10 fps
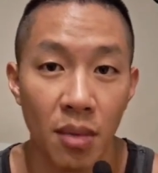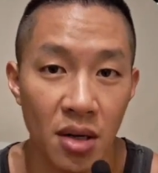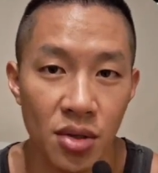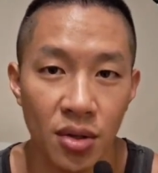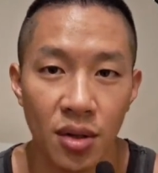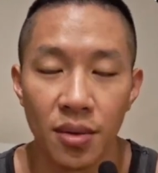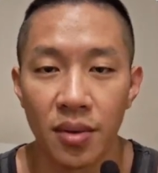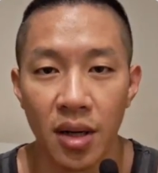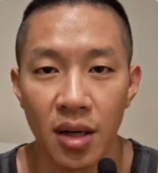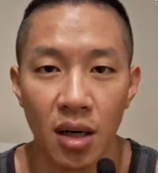muscle,
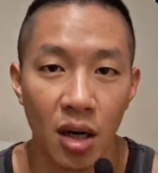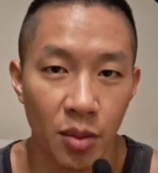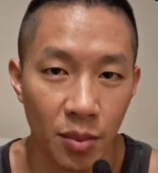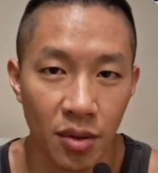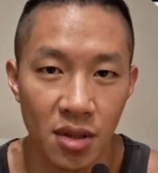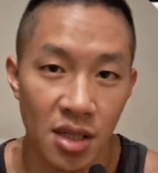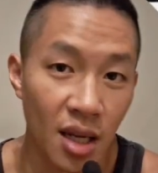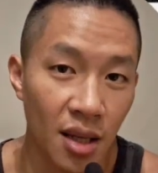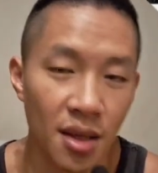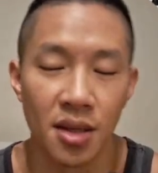right? A lot of people
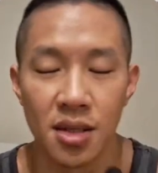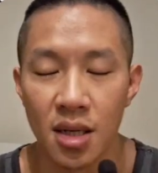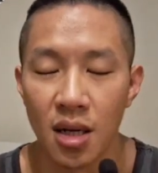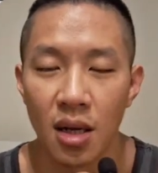say this.